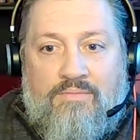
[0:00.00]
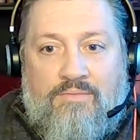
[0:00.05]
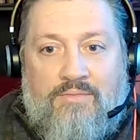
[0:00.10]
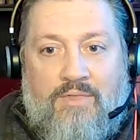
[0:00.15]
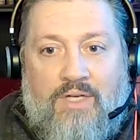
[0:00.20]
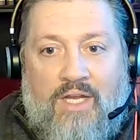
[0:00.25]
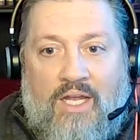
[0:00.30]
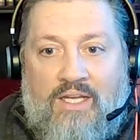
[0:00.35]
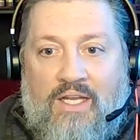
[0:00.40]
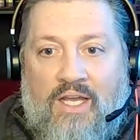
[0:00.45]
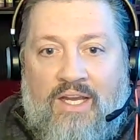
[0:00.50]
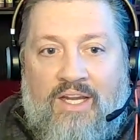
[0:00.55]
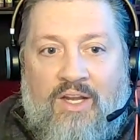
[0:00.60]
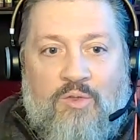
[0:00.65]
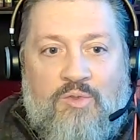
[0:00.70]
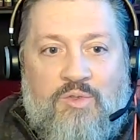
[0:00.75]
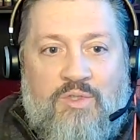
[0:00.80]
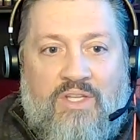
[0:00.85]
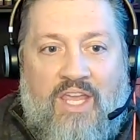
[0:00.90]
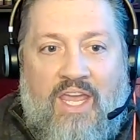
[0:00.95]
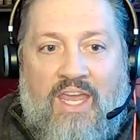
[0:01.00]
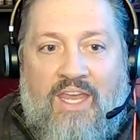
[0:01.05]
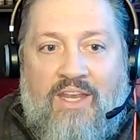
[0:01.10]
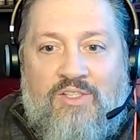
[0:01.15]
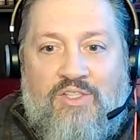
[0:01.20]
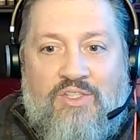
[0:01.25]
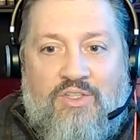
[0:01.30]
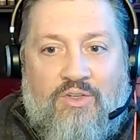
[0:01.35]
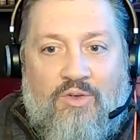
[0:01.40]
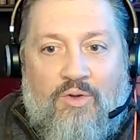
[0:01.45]
got diagnosed with
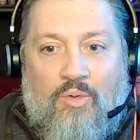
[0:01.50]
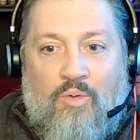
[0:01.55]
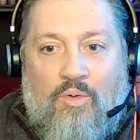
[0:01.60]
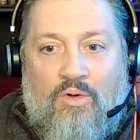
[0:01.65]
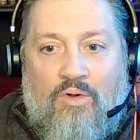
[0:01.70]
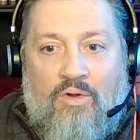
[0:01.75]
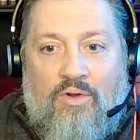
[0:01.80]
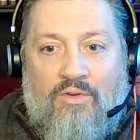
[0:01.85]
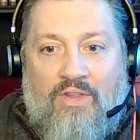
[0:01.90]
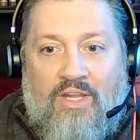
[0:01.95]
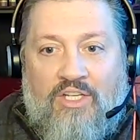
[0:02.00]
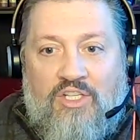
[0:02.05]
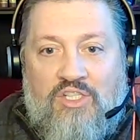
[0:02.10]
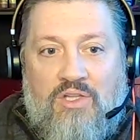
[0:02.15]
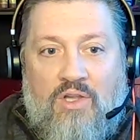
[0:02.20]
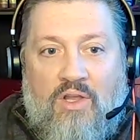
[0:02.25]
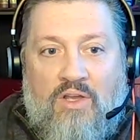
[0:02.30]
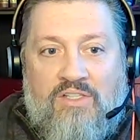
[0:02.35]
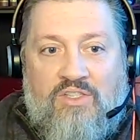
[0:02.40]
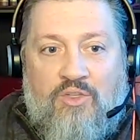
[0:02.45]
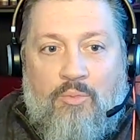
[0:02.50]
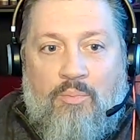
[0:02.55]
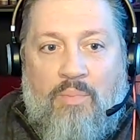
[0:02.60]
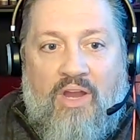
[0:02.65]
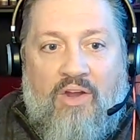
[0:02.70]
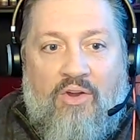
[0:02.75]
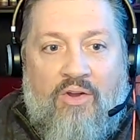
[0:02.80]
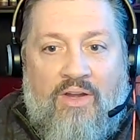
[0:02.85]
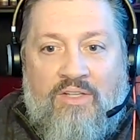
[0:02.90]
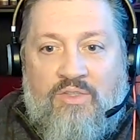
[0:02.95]
cancer, or they just lost their
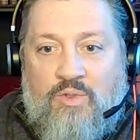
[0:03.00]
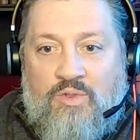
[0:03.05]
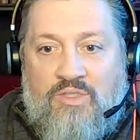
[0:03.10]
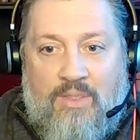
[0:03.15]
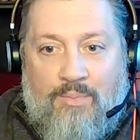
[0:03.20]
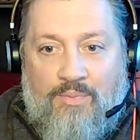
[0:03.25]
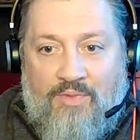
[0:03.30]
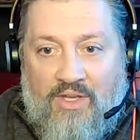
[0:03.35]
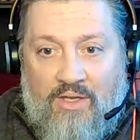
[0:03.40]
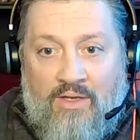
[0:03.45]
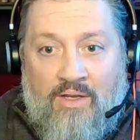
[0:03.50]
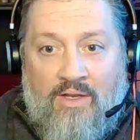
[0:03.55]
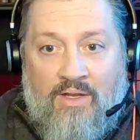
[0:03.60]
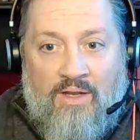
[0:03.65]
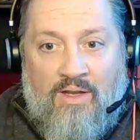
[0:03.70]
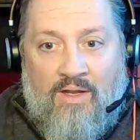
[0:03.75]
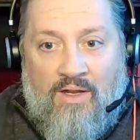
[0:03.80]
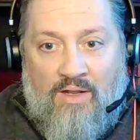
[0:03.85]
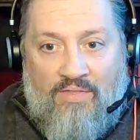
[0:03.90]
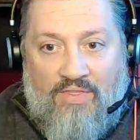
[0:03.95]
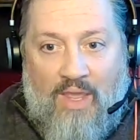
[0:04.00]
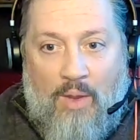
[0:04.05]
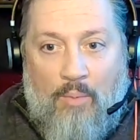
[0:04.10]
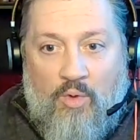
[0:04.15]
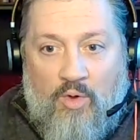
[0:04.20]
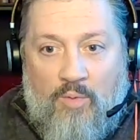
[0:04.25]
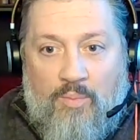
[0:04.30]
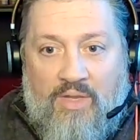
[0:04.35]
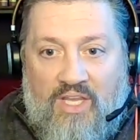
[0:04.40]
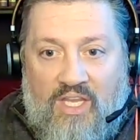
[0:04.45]
parents or something that
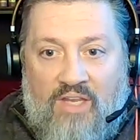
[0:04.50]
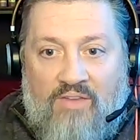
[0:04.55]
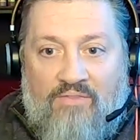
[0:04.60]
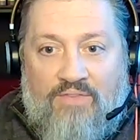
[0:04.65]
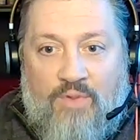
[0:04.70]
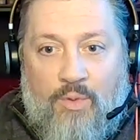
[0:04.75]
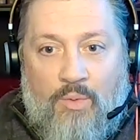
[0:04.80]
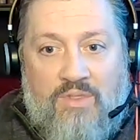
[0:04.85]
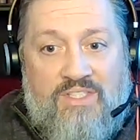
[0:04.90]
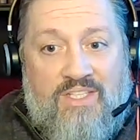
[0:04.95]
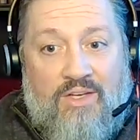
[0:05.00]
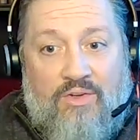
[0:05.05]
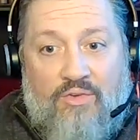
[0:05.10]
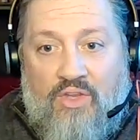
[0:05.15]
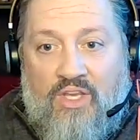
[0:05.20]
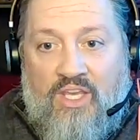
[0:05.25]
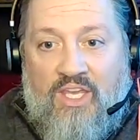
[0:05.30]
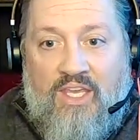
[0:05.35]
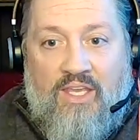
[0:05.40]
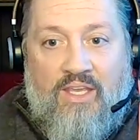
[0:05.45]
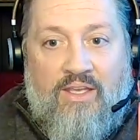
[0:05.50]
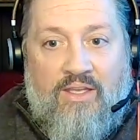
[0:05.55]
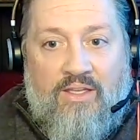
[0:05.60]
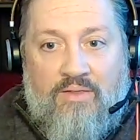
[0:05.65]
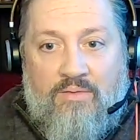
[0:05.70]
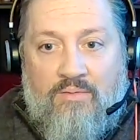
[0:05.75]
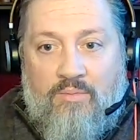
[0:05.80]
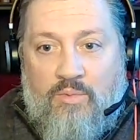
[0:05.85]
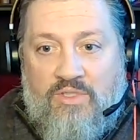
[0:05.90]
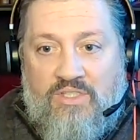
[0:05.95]
would be influencing, or the
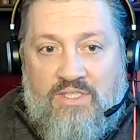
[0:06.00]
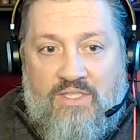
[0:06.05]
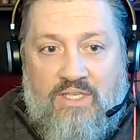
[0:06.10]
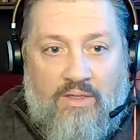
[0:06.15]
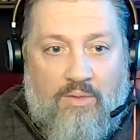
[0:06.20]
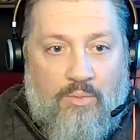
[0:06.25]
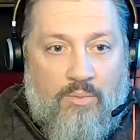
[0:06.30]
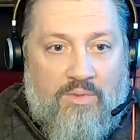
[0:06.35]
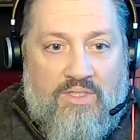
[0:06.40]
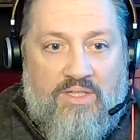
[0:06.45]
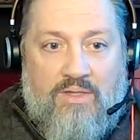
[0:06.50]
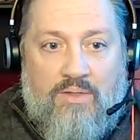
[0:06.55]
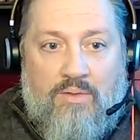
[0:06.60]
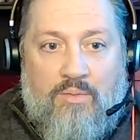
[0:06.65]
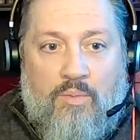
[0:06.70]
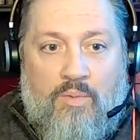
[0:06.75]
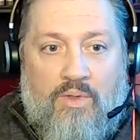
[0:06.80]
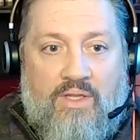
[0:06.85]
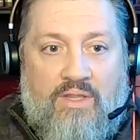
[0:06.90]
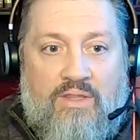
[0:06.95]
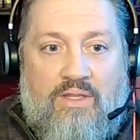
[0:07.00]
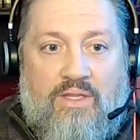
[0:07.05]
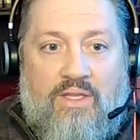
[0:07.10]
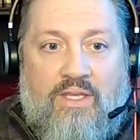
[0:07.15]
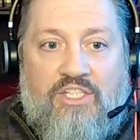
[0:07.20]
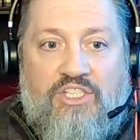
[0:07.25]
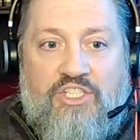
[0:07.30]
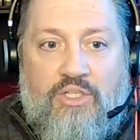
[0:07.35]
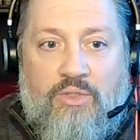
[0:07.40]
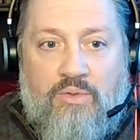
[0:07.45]
kid was dealing with
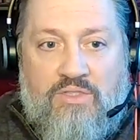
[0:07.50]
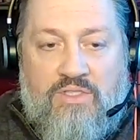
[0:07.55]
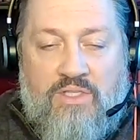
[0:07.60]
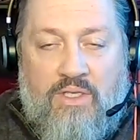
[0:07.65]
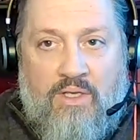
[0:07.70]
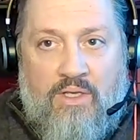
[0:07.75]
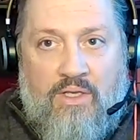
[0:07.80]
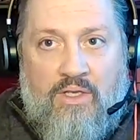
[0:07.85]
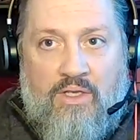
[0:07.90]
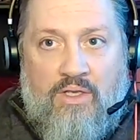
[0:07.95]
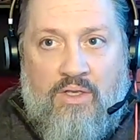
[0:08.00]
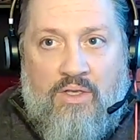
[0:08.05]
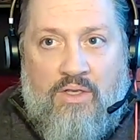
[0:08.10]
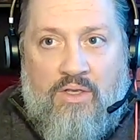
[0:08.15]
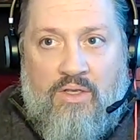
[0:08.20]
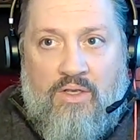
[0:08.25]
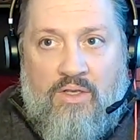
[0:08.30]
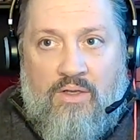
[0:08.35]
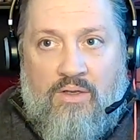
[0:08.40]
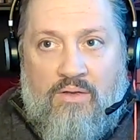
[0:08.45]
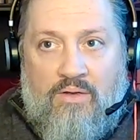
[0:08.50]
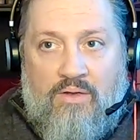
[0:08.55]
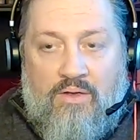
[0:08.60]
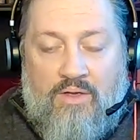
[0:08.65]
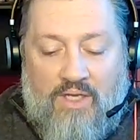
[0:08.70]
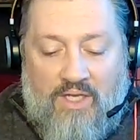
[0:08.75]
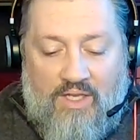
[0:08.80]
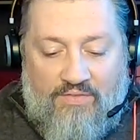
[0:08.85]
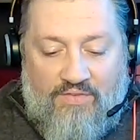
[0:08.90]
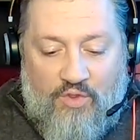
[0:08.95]
issues.
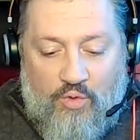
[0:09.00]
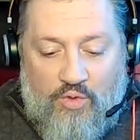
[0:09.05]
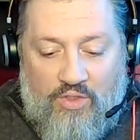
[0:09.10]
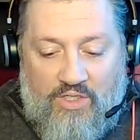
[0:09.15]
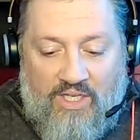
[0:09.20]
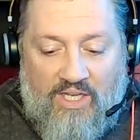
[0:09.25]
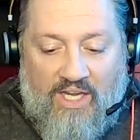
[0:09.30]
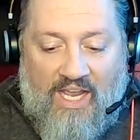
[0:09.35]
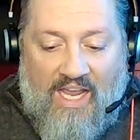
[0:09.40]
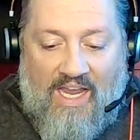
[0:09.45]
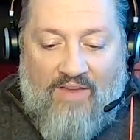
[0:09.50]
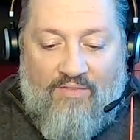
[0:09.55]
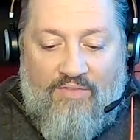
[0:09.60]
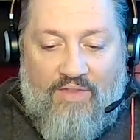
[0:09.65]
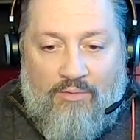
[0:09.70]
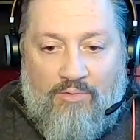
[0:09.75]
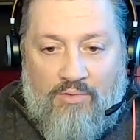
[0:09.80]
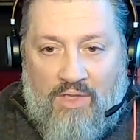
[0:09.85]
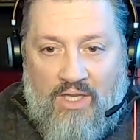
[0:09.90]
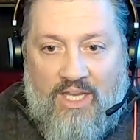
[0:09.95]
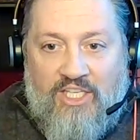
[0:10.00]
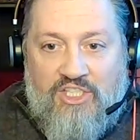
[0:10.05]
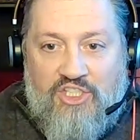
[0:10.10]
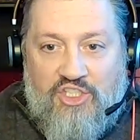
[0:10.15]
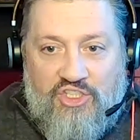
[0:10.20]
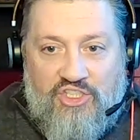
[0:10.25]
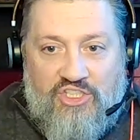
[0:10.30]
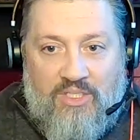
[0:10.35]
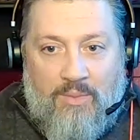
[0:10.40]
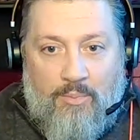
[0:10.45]
If you didn't have that
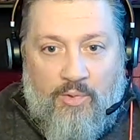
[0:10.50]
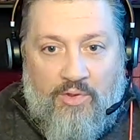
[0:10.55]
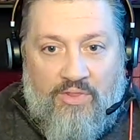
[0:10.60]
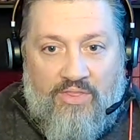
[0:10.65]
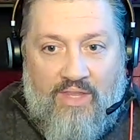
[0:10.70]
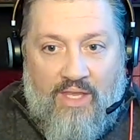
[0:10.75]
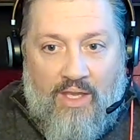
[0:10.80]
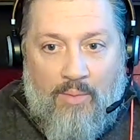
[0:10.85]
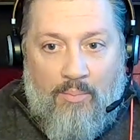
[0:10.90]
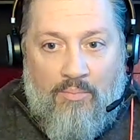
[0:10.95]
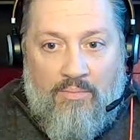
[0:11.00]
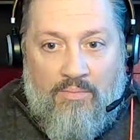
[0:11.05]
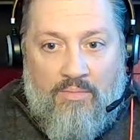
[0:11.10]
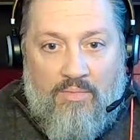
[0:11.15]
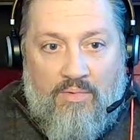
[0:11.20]
relationship with them,